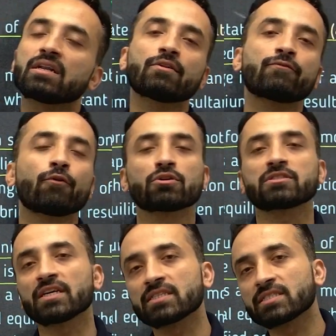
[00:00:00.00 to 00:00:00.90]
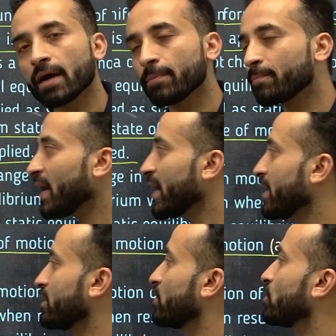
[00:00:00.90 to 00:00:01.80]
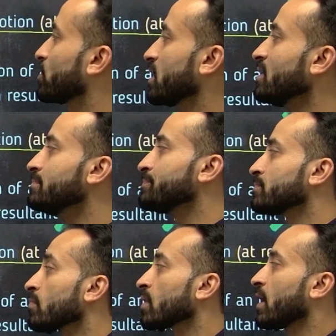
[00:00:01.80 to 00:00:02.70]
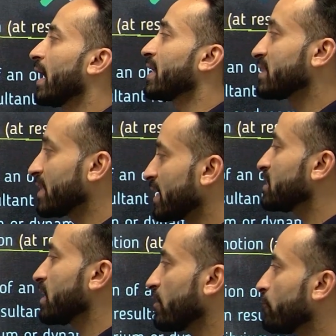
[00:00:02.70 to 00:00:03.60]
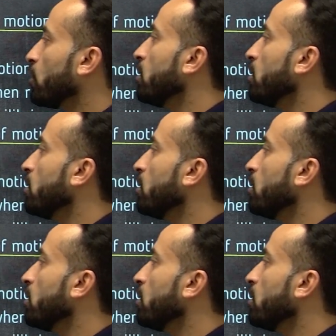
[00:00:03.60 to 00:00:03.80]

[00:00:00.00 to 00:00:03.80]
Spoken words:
force is applied, okay? And then therefore